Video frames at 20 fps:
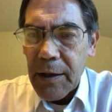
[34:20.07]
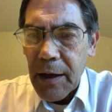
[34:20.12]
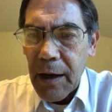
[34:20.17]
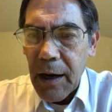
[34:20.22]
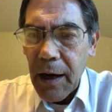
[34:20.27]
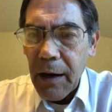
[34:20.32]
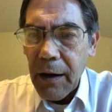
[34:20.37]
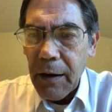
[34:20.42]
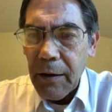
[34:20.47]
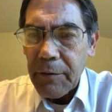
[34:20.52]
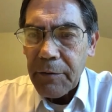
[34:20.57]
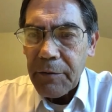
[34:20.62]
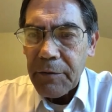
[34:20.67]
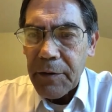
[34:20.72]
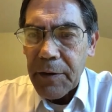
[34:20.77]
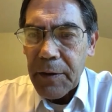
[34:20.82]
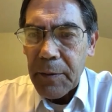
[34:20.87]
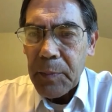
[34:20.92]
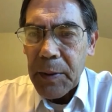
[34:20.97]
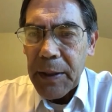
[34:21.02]
of
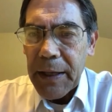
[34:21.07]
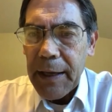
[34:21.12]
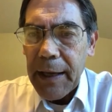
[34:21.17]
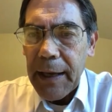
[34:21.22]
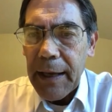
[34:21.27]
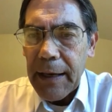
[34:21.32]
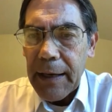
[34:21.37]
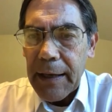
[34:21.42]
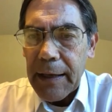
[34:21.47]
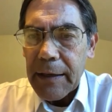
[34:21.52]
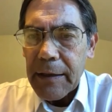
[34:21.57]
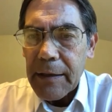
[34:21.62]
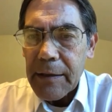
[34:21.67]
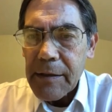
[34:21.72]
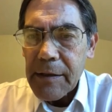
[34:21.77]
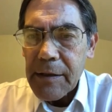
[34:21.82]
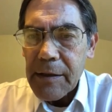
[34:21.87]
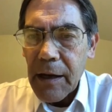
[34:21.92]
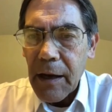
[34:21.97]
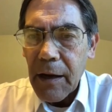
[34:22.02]
the
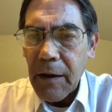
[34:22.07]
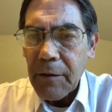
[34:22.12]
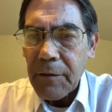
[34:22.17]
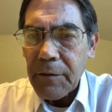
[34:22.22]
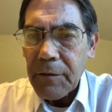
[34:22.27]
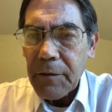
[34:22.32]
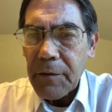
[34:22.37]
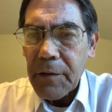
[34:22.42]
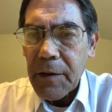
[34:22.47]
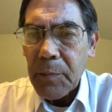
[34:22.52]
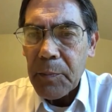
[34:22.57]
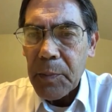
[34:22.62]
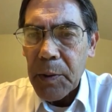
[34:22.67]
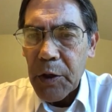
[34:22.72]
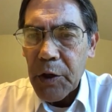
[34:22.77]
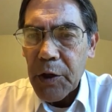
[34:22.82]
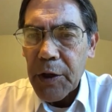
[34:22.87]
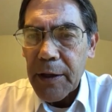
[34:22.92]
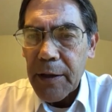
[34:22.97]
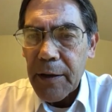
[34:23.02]
beginnings of the
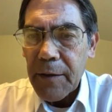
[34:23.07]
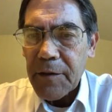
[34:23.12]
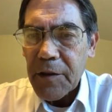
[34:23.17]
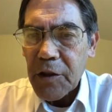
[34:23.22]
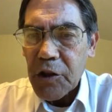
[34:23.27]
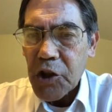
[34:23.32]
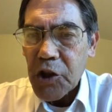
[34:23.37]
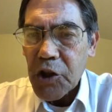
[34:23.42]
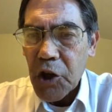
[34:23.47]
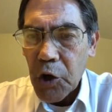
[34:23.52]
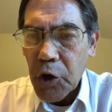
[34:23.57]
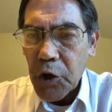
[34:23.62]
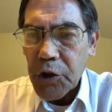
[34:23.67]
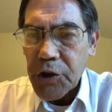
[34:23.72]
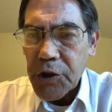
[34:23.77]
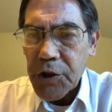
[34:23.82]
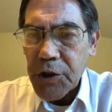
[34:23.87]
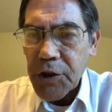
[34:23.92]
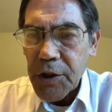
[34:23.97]
period of the church,